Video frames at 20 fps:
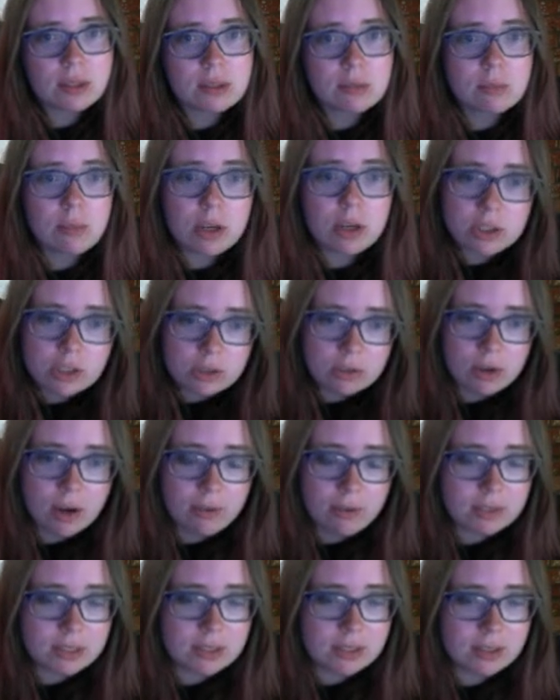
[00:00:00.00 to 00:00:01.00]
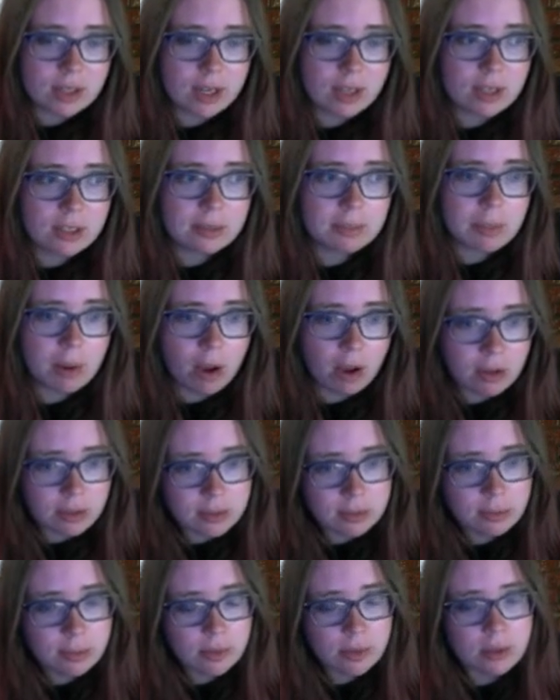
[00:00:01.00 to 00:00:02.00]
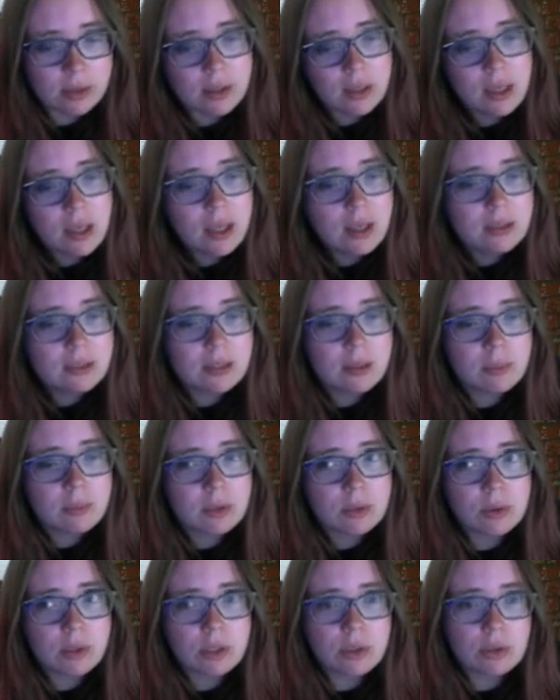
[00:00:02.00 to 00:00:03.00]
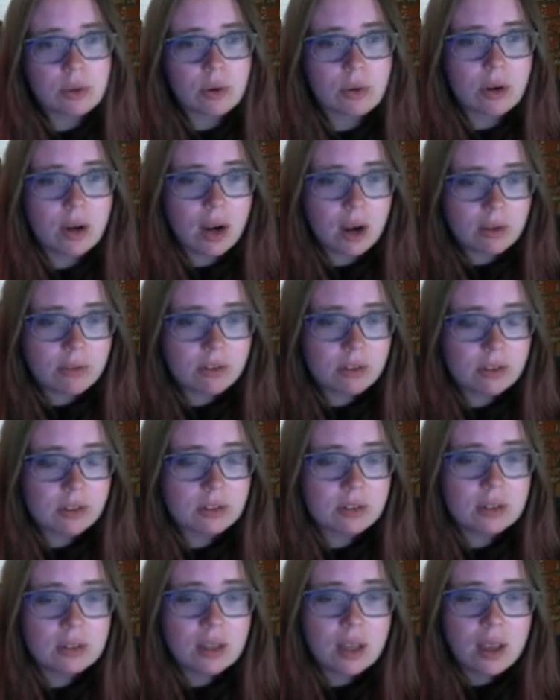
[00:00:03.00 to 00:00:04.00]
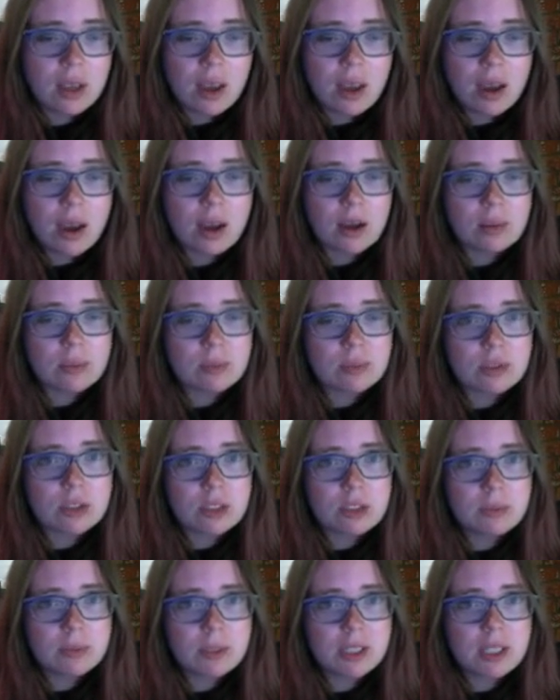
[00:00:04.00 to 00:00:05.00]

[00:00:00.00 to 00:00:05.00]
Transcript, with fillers: as much of the graphic design as possible. Same with doing your own covers, um, just